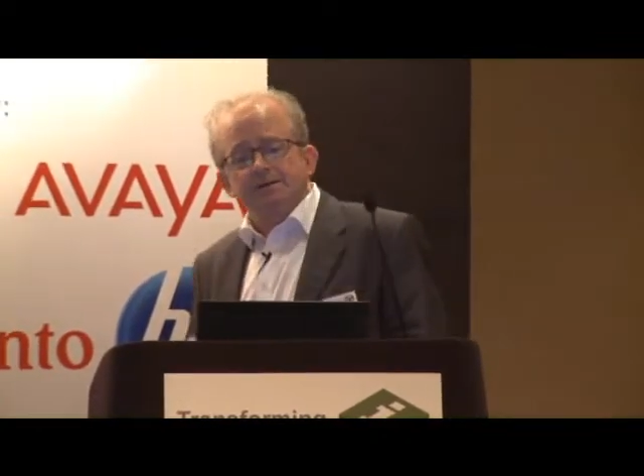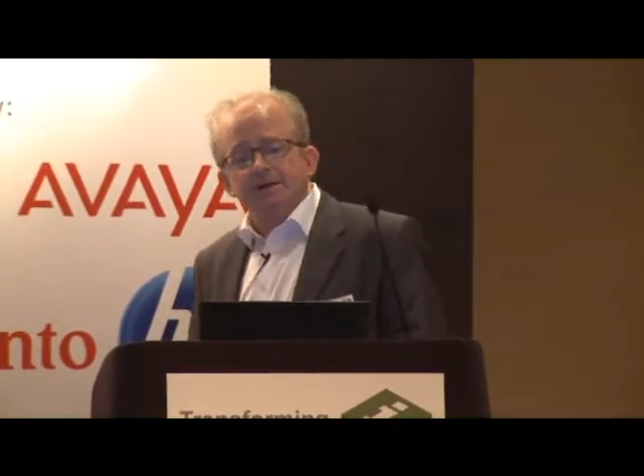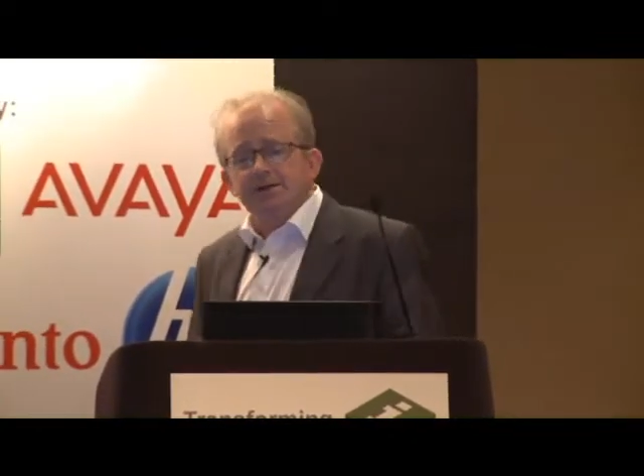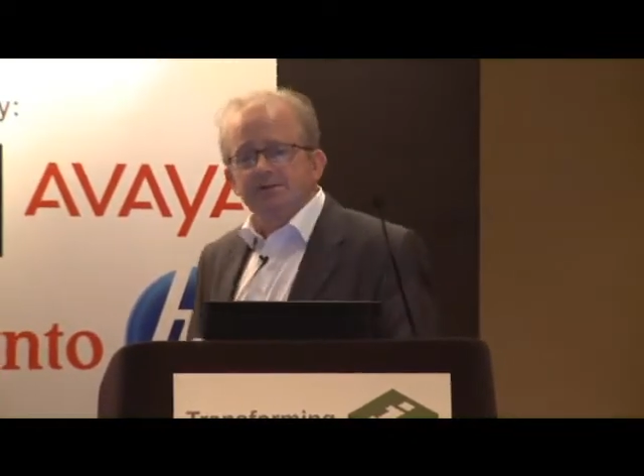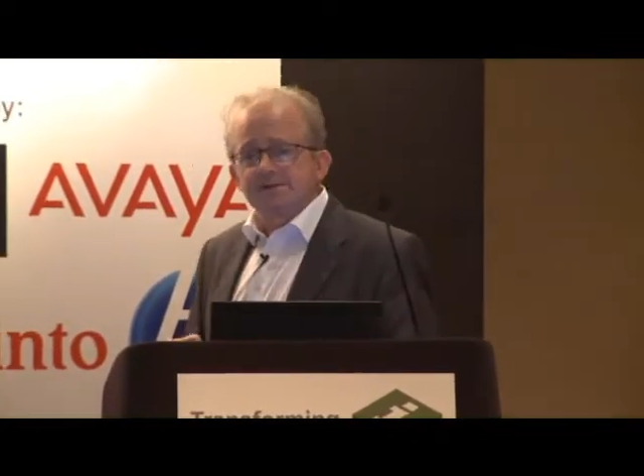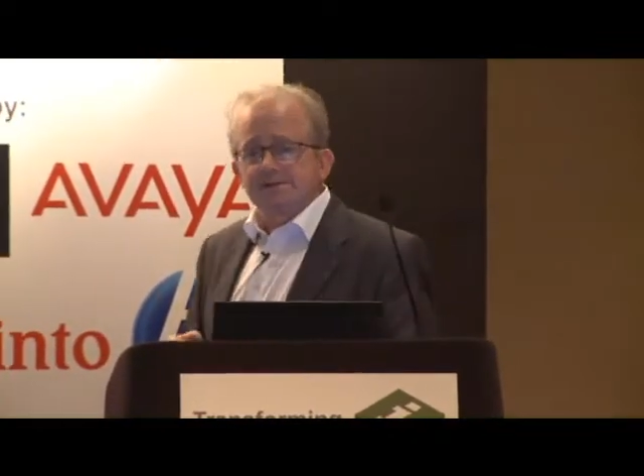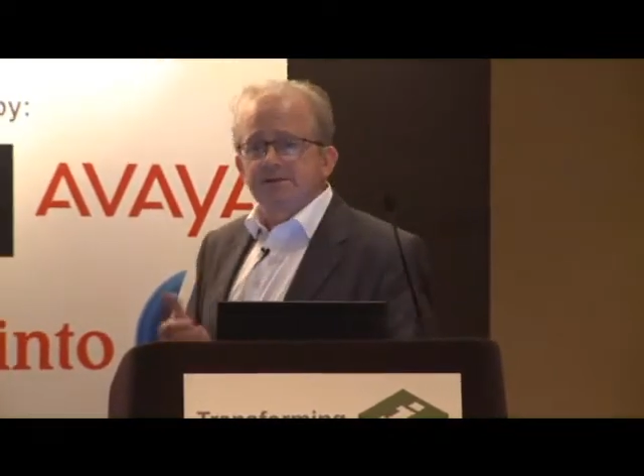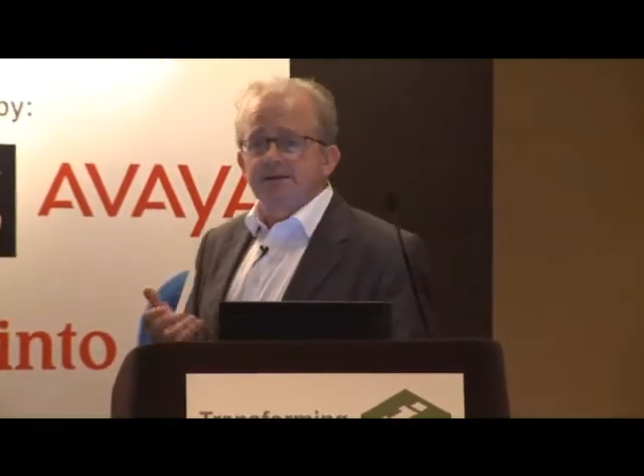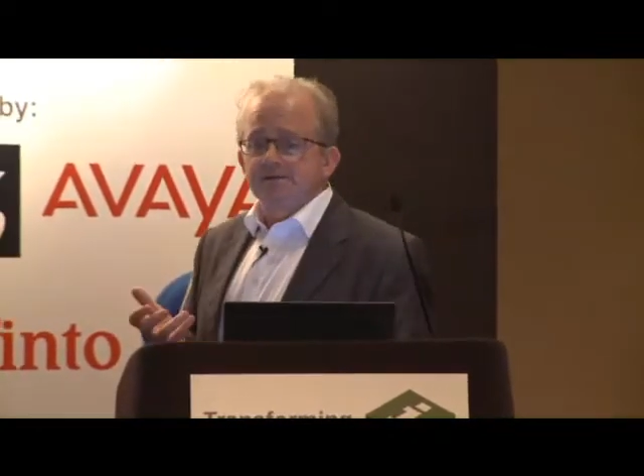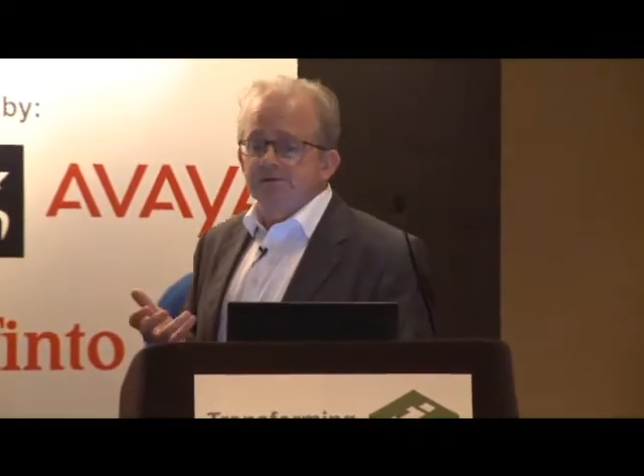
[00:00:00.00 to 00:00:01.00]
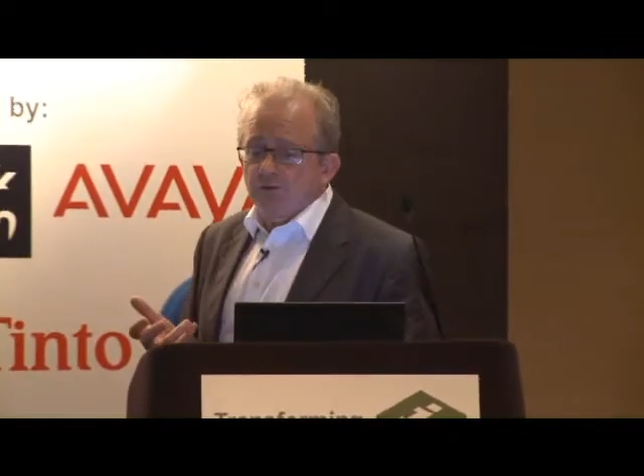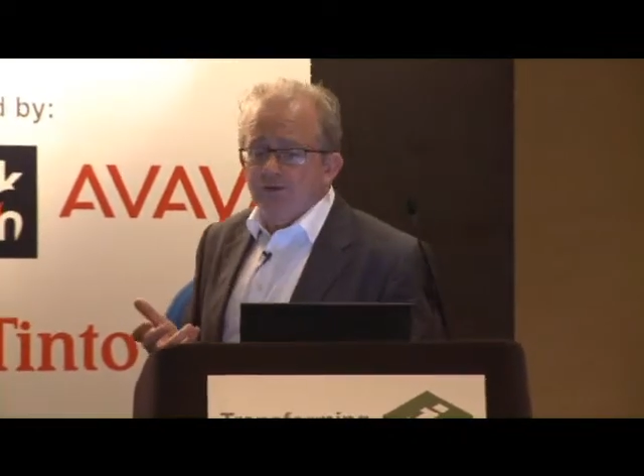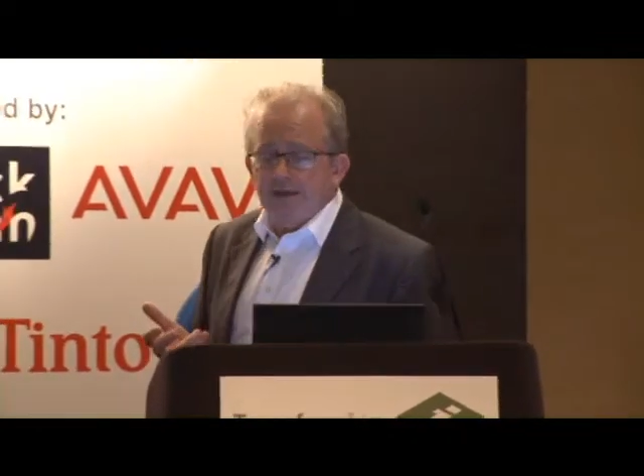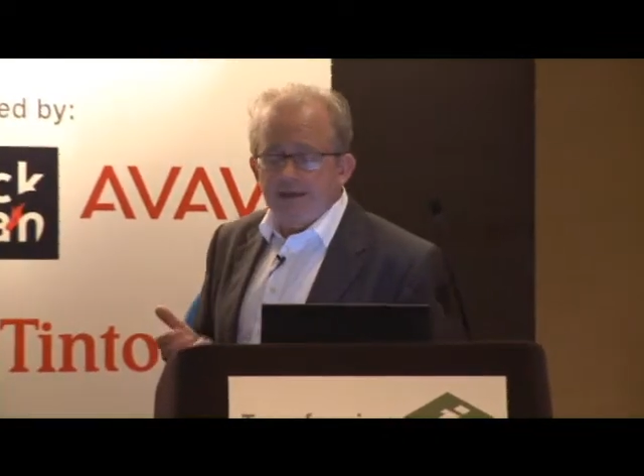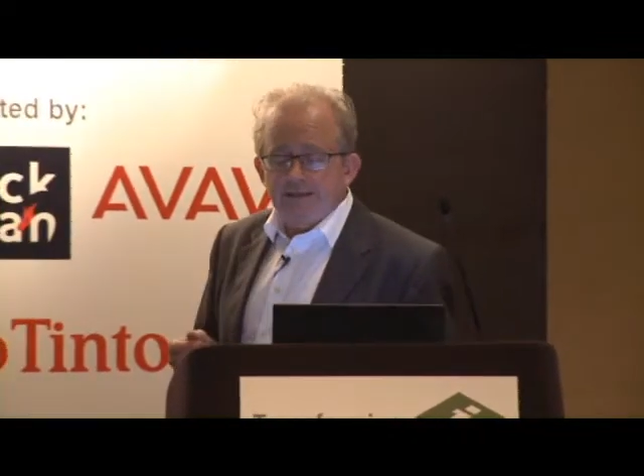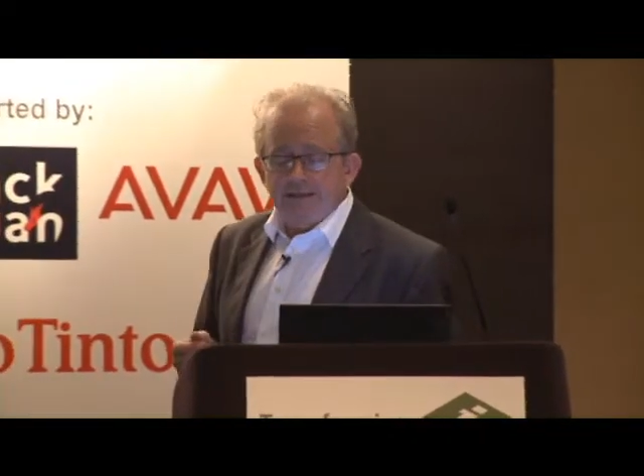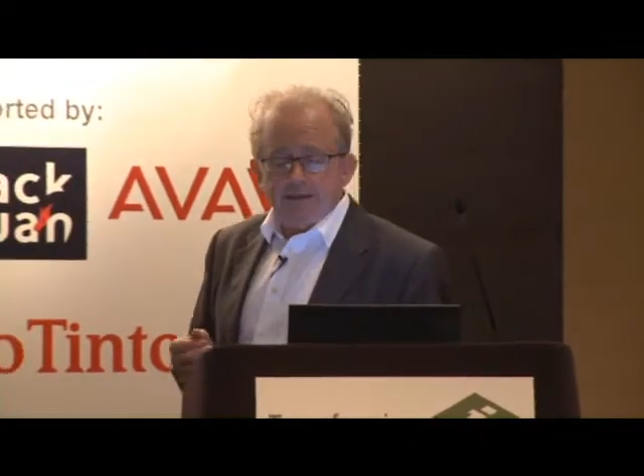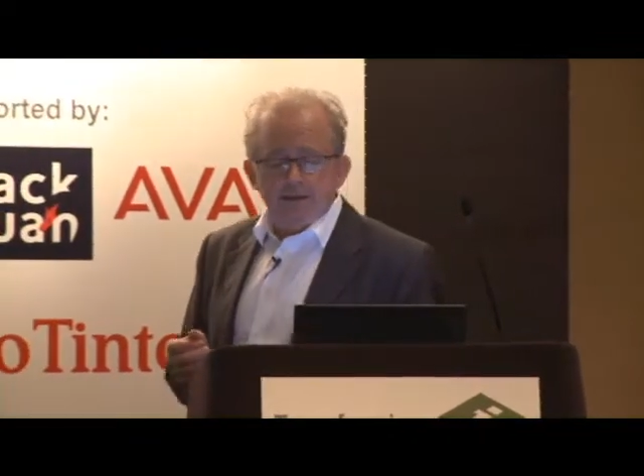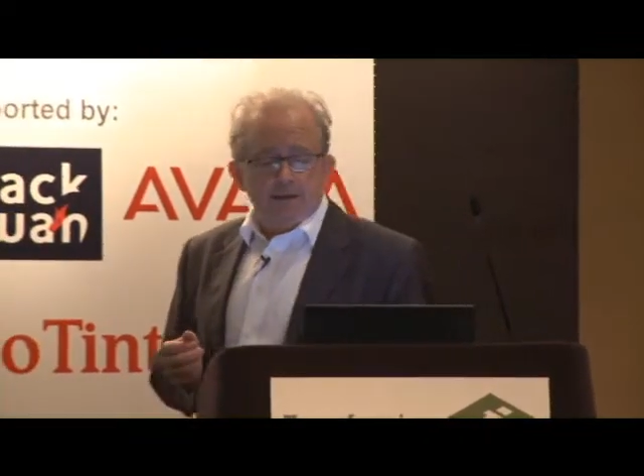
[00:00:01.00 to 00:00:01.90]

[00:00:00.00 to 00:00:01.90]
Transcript: one interesting and so enlightening.